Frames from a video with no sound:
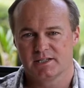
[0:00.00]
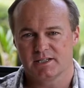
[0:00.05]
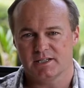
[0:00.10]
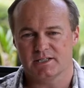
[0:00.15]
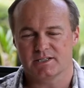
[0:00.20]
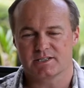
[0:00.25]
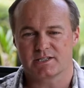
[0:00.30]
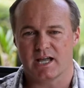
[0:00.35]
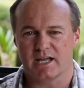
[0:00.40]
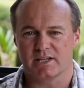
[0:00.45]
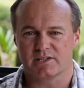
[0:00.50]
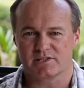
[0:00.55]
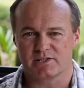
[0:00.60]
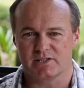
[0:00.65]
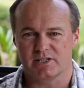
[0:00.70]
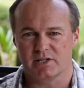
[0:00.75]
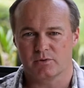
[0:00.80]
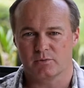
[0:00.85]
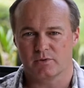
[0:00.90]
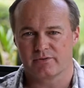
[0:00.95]
in
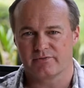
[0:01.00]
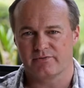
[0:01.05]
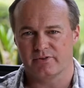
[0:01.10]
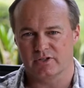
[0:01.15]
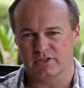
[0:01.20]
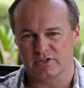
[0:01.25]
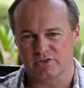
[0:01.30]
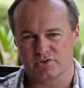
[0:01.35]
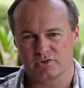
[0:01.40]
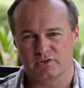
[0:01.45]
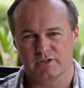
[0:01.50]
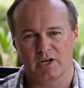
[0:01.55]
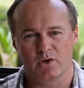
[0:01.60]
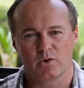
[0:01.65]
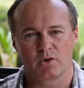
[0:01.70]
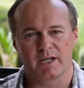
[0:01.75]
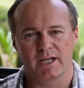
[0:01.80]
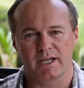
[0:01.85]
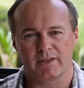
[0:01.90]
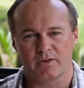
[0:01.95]
Tanzania with Phil and Julie,
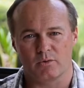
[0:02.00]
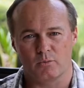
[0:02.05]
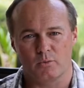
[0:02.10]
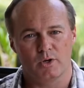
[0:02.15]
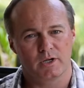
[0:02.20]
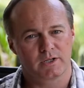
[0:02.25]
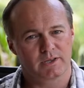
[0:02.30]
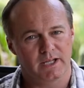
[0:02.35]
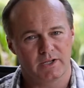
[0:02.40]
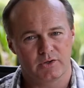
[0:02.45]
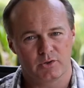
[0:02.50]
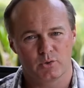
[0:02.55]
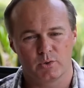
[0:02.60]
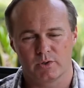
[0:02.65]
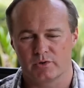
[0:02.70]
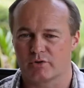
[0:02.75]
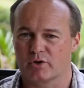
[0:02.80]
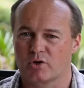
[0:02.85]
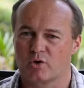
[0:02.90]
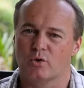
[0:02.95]
looking at the work they do
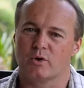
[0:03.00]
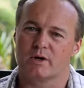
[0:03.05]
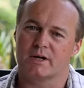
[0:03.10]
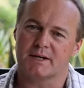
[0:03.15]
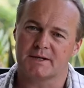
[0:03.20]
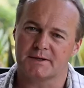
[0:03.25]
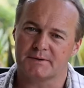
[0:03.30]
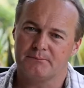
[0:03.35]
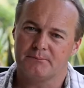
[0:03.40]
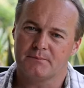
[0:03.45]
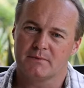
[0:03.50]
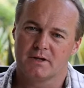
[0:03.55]
and recording it,